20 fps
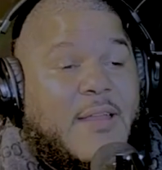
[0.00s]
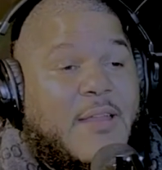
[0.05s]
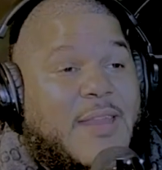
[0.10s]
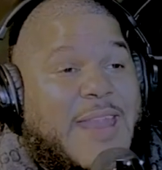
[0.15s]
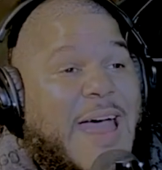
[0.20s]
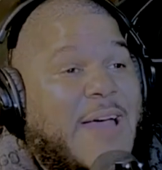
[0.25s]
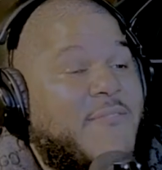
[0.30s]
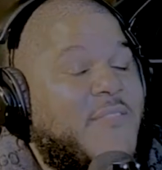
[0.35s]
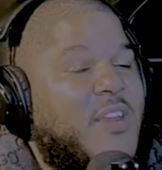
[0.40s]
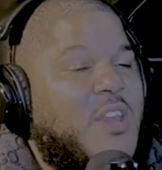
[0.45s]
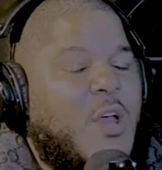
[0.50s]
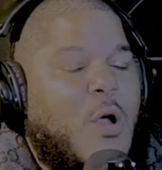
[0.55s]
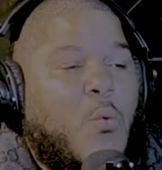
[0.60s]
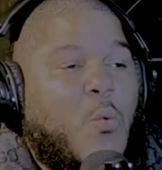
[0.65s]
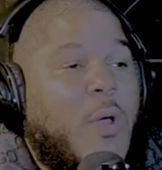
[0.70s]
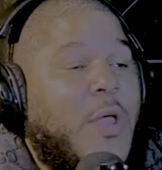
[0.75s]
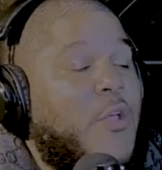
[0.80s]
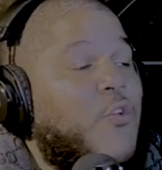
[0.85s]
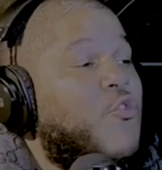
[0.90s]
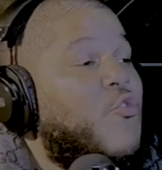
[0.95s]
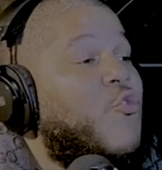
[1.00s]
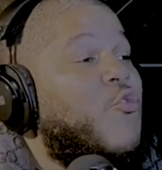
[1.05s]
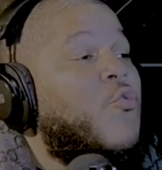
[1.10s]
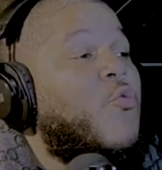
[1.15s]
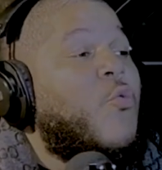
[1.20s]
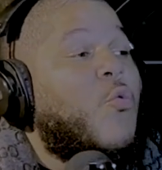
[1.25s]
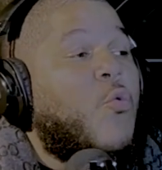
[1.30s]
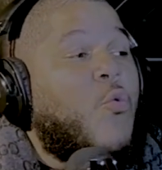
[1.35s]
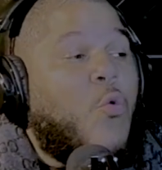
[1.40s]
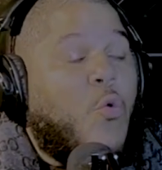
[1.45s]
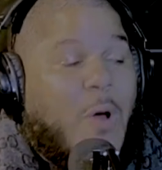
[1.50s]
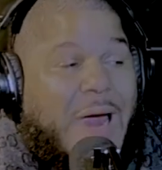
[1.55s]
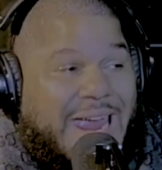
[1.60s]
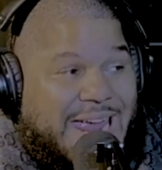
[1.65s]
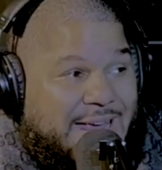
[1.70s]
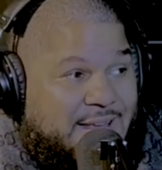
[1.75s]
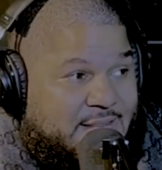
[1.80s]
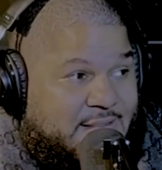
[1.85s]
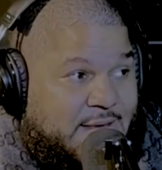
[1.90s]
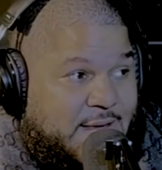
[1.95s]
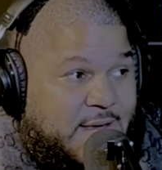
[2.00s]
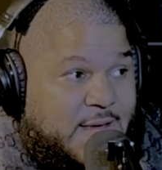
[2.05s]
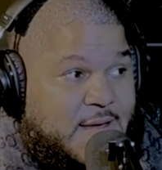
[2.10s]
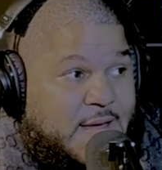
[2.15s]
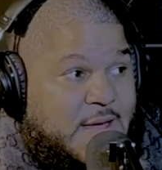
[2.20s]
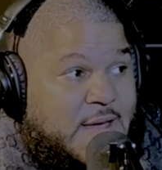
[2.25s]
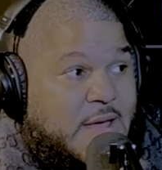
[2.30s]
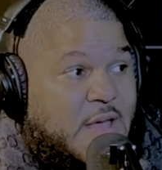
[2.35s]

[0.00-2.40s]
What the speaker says: that video went crazy.